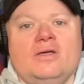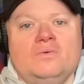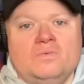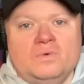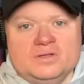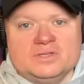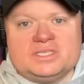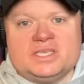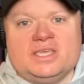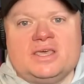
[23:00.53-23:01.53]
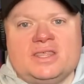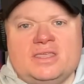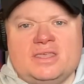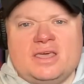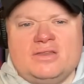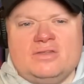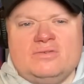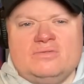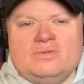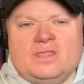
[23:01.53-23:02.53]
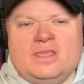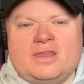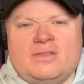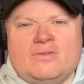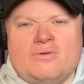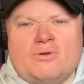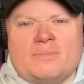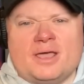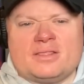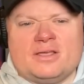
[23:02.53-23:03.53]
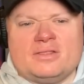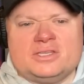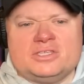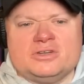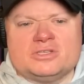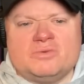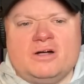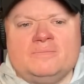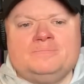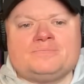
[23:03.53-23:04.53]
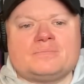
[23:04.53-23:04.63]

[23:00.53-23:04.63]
We'll see. I think you get a new quarterback there this year as well.